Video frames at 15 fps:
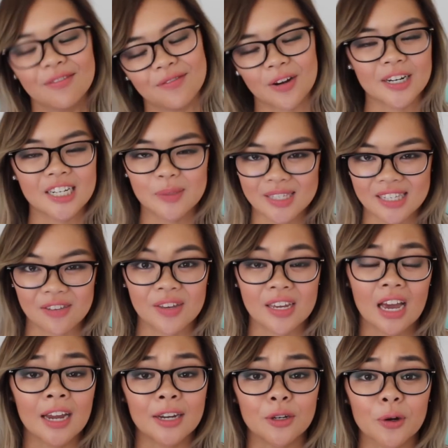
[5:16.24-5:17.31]
Very specific,
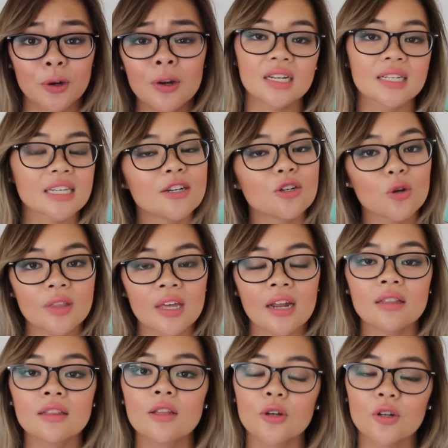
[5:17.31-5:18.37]
I know, because I know that a
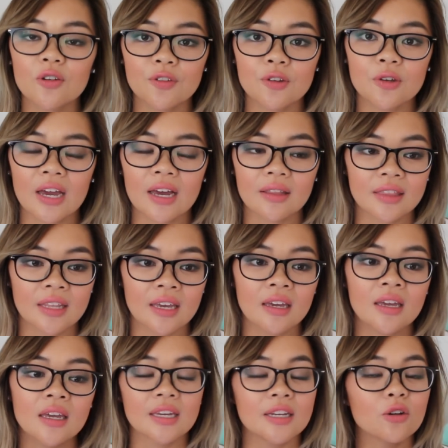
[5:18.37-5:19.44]
lot of you out there
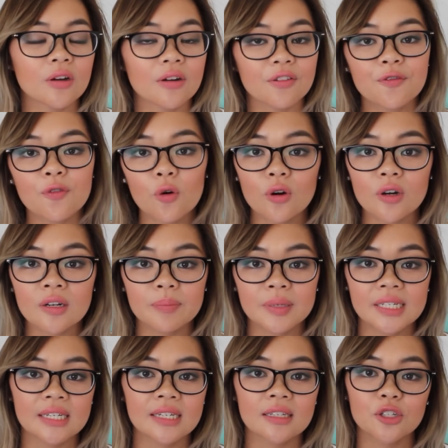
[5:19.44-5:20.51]
cannot afford
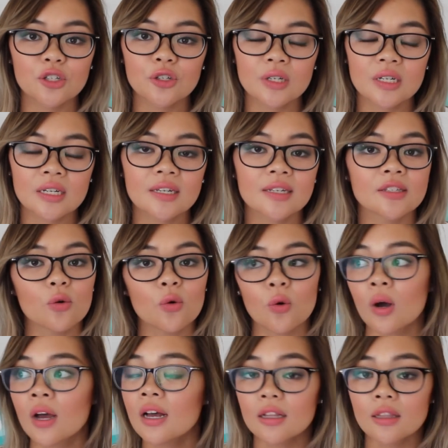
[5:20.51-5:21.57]
particular tutors,
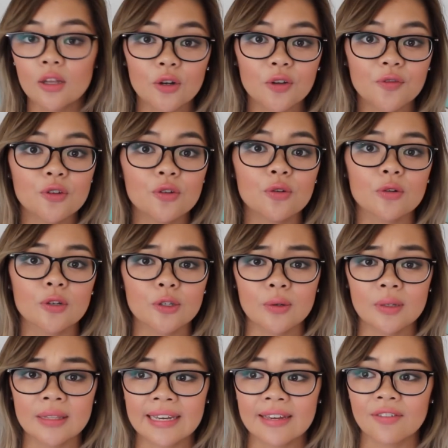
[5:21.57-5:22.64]
or a lot of you also
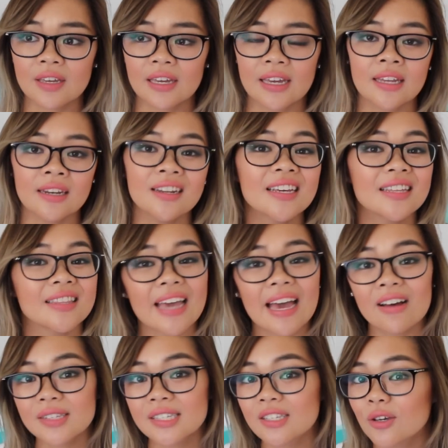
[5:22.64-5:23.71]
live in the
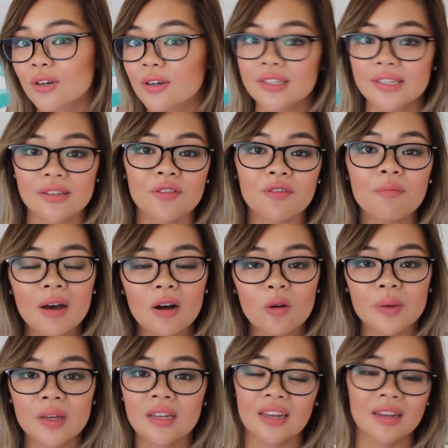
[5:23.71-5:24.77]
outskirts of
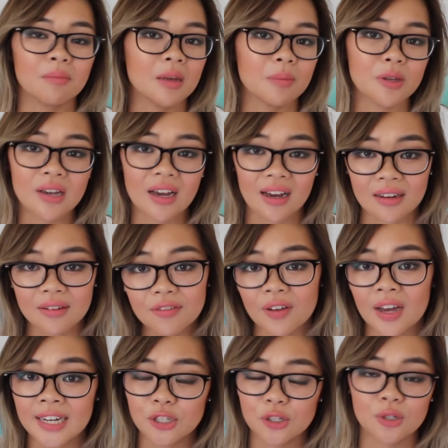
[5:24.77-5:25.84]
Melbourne and maybe you can't
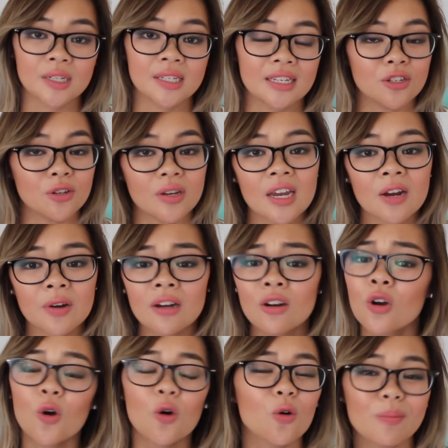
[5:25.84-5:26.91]
find tutors in your area,
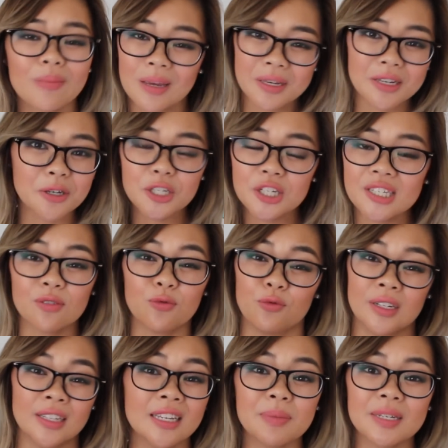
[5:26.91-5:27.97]
or maybe you're just a
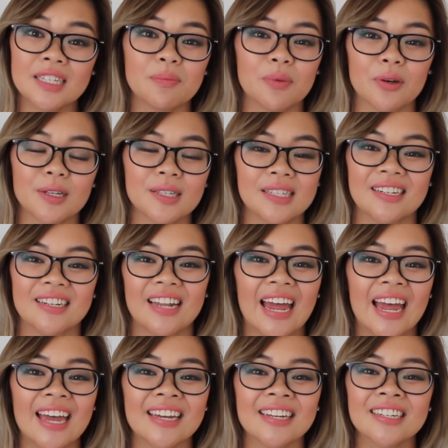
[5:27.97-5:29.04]
really busy person
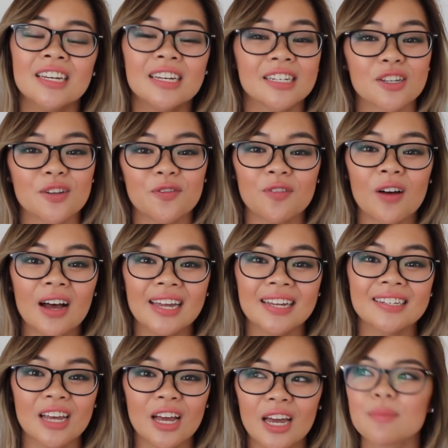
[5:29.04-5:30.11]
and to
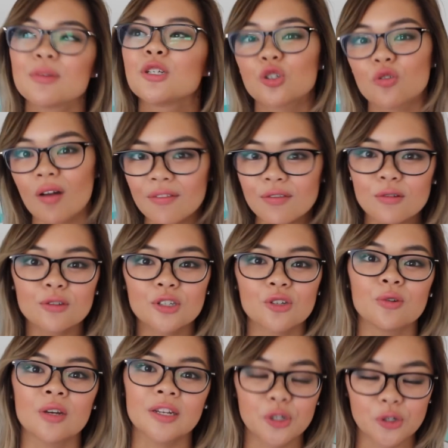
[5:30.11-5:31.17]
find time to travel to
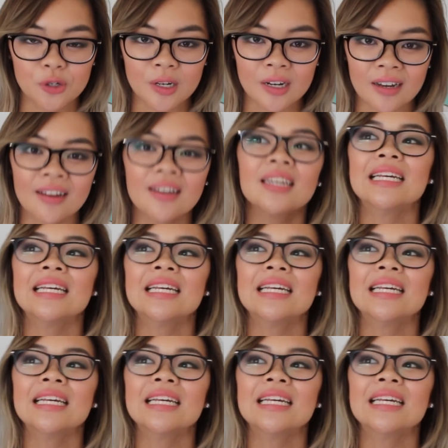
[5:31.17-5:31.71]
a tutor,